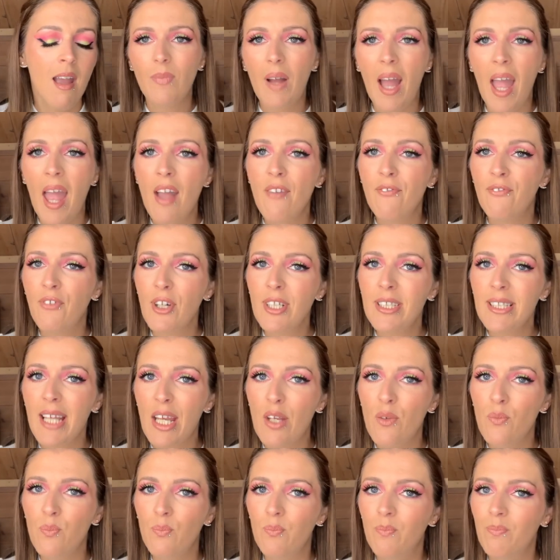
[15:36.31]
At first,
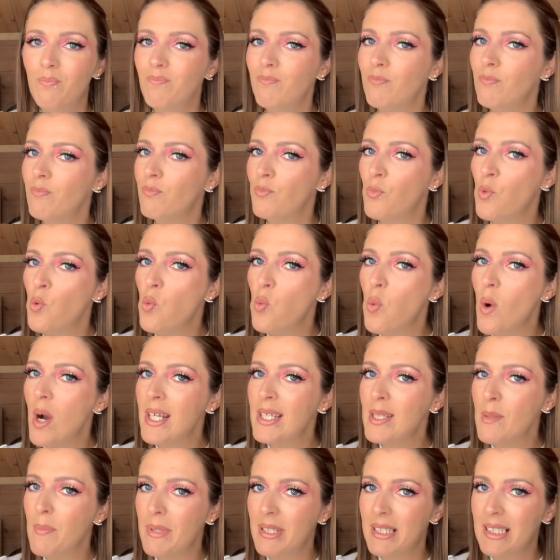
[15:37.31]
I
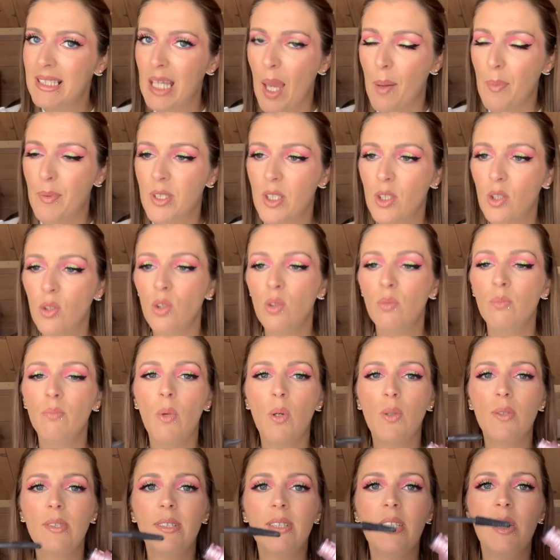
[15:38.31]
was a bit skeptical,
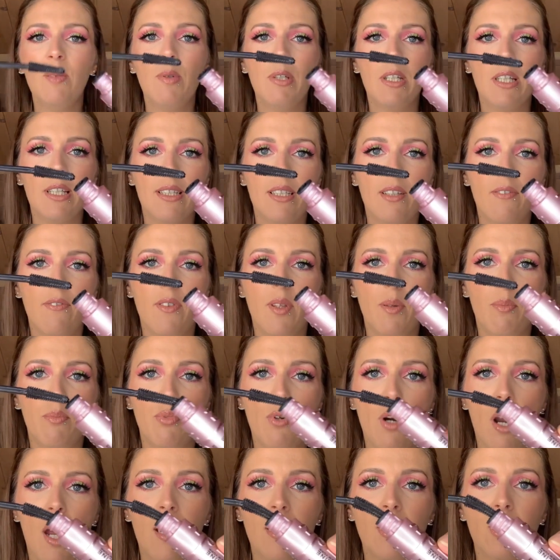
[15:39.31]
mostly because of the
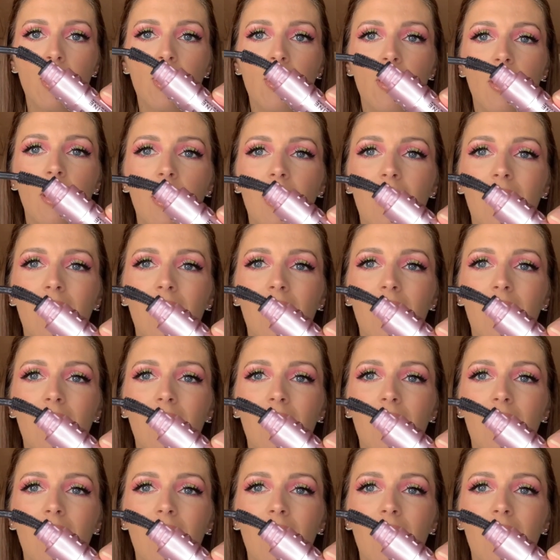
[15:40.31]
brush